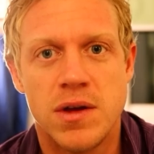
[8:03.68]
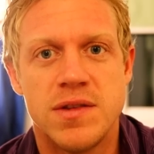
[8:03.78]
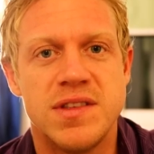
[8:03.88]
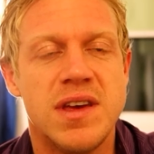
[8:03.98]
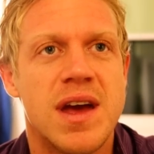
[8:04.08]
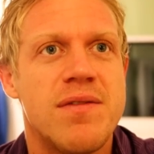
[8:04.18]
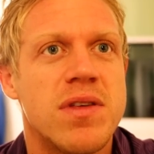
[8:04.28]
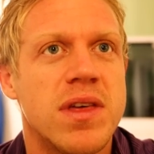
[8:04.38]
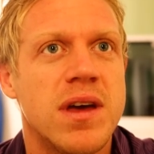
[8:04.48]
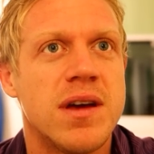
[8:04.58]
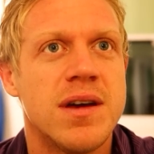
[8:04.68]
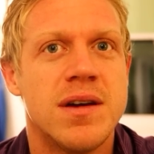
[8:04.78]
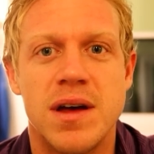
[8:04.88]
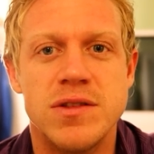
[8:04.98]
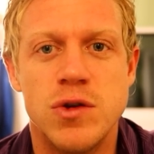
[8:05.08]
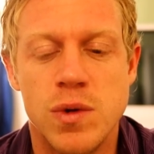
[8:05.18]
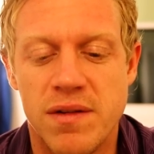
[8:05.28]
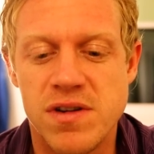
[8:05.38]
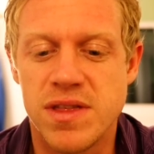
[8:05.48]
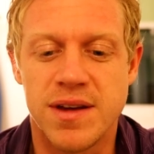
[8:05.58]
See everything and do
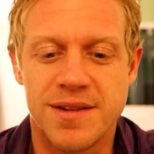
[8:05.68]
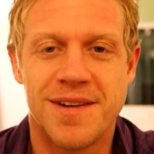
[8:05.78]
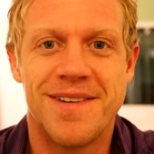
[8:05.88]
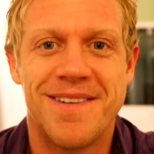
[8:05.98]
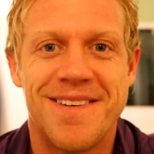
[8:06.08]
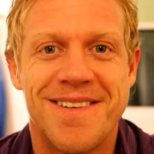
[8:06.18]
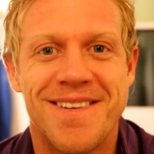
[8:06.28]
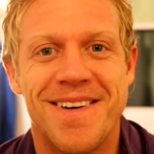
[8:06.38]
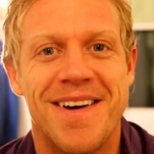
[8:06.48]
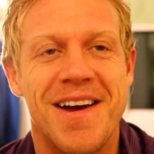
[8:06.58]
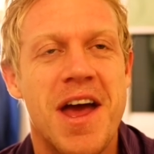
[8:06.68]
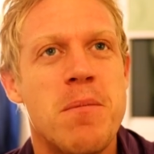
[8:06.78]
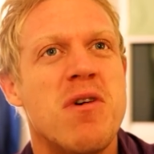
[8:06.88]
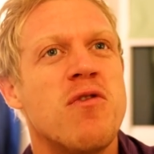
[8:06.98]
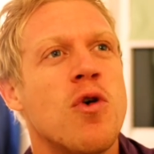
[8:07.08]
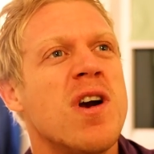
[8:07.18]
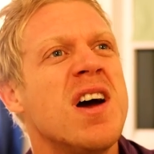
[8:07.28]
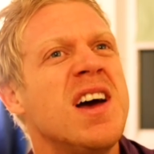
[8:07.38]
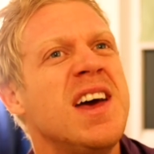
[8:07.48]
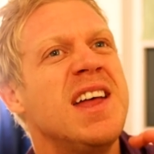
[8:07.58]
everything
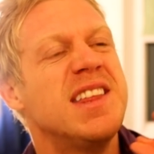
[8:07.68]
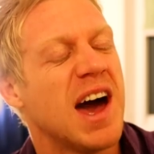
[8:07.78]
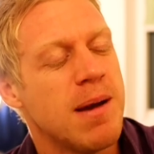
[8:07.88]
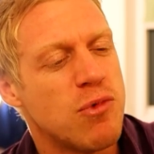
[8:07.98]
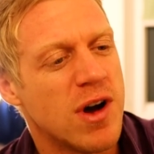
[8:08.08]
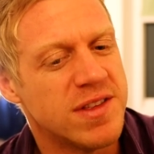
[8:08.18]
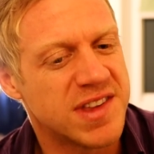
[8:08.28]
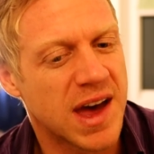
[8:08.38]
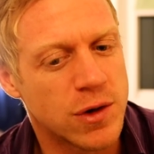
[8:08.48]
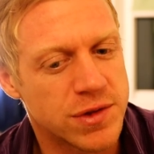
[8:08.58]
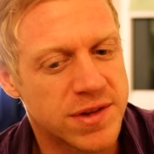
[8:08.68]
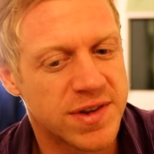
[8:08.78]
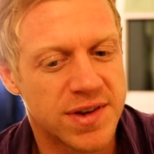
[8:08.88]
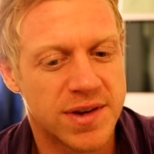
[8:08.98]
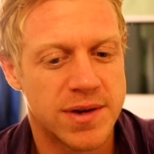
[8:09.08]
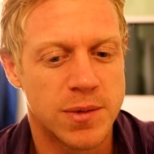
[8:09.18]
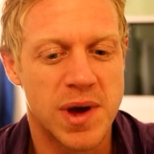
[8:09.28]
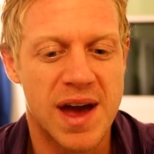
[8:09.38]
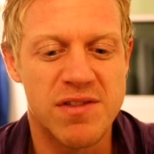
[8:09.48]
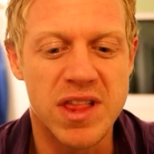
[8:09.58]
before time runs out. We
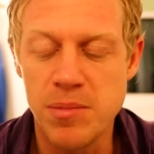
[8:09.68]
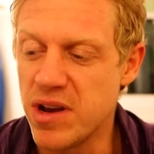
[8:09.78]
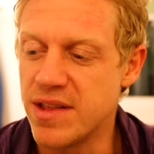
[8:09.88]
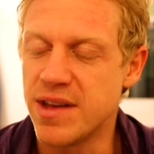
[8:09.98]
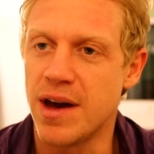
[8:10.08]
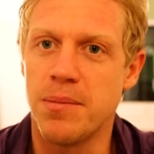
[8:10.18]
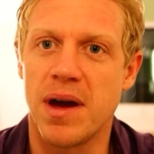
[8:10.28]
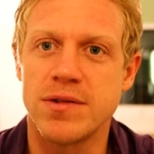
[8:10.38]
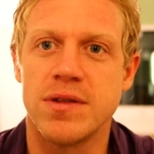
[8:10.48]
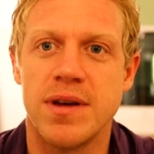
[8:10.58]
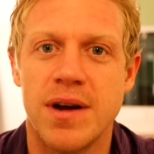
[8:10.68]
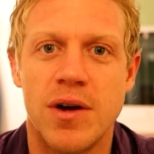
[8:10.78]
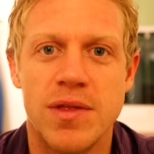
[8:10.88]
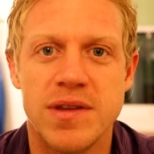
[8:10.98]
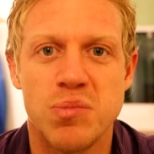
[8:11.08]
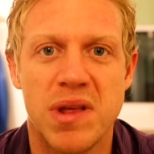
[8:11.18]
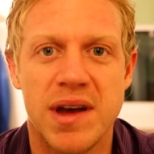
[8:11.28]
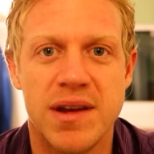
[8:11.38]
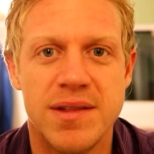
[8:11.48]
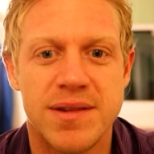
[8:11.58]
have a limited time actually here on this
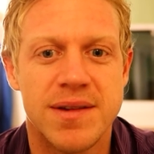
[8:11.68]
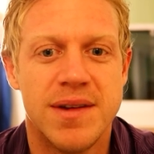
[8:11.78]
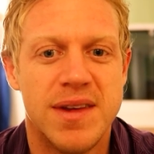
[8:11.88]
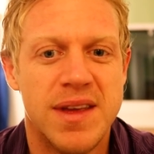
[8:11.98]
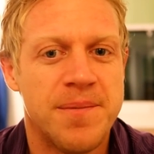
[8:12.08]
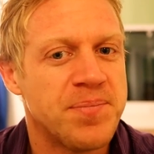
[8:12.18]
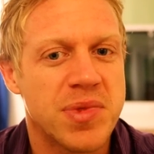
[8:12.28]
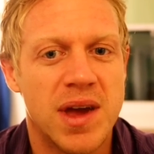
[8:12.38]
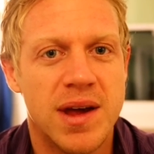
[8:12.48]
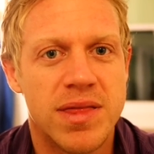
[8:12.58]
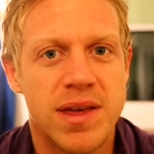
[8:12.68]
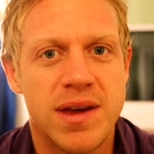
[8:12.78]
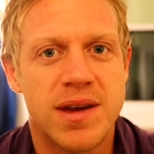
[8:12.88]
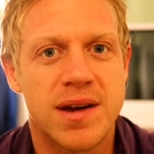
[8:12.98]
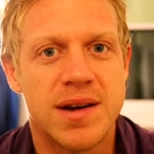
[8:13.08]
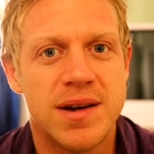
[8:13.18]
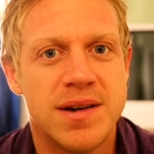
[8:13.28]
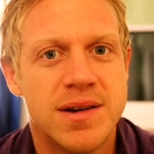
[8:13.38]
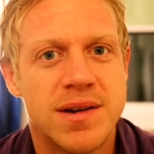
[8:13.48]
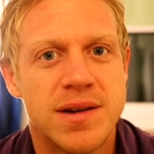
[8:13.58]
planet, and I think
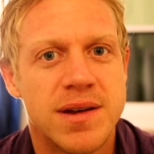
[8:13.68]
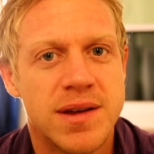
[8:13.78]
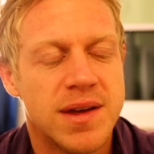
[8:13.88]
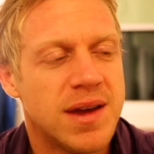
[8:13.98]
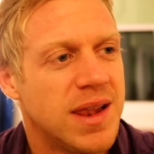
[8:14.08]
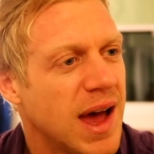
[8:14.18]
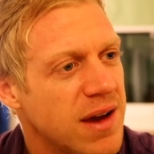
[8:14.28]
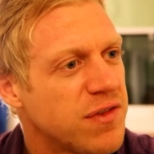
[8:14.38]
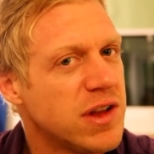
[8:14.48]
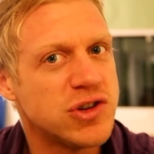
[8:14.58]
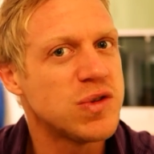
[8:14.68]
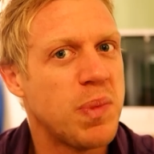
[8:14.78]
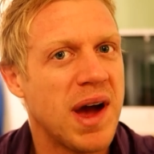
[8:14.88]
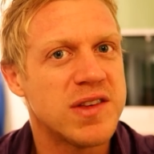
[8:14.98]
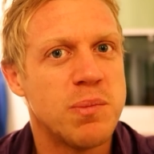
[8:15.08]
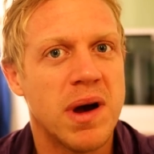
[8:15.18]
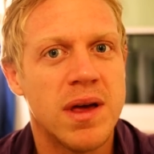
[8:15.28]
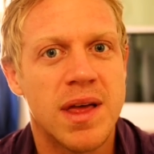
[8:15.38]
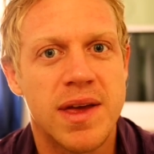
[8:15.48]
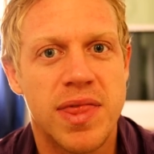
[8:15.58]
uh, life can just pass
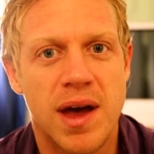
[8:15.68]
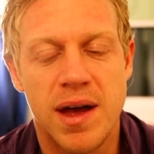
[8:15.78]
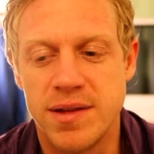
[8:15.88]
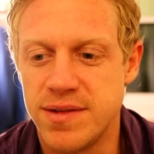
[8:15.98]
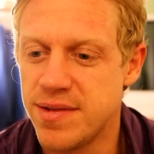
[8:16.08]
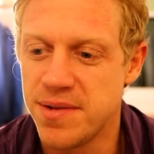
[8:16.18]
by like that.